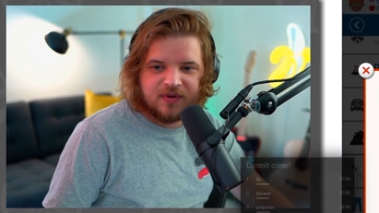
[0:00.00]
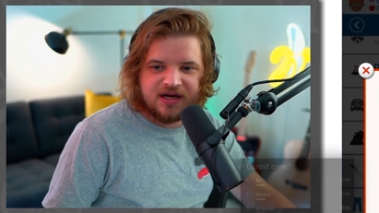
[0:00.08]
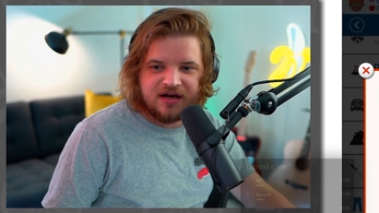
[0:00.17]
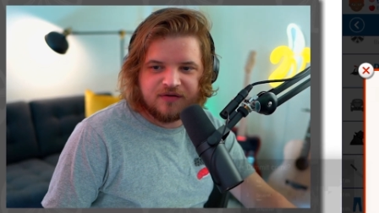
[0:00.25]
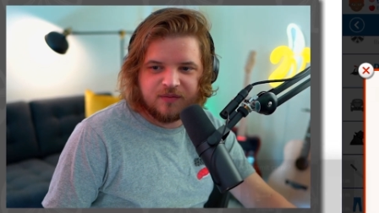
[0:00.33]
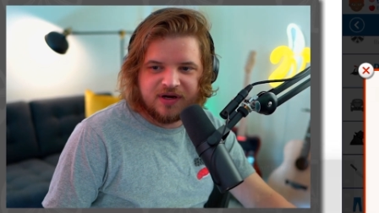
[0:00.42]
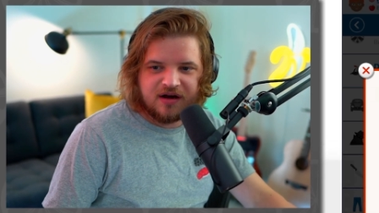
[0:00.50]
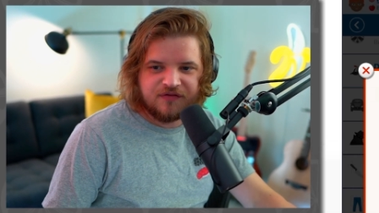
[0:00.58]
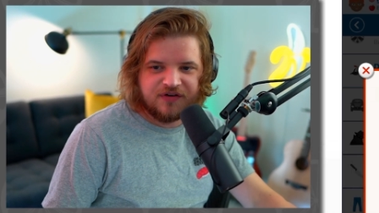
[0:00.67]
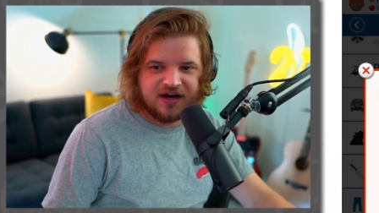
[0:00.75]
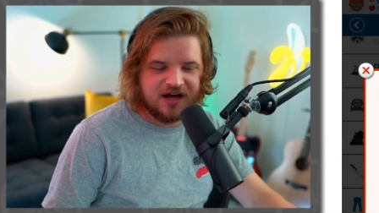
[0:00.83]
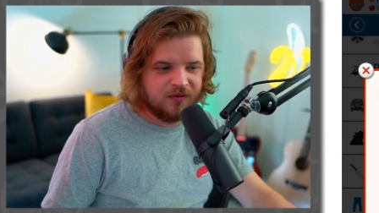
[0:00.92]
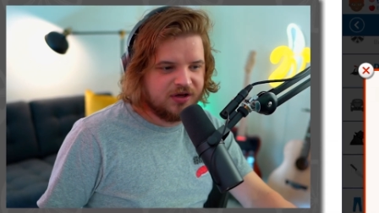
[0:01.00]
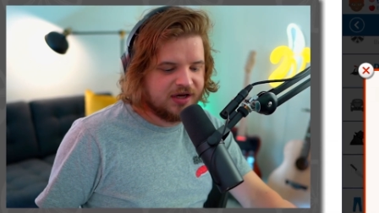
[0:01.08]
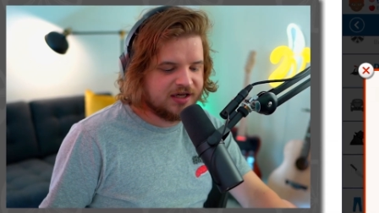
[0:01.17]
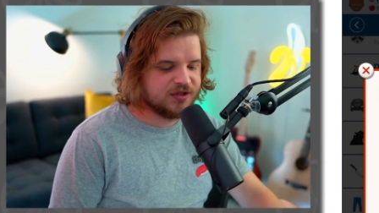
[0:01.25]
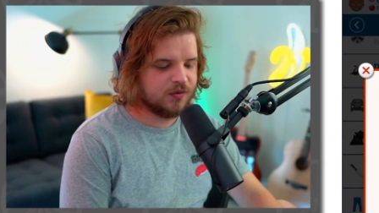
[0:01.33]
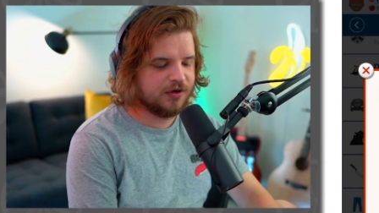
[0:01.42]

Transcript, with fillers: We need to, we need to find out what you guys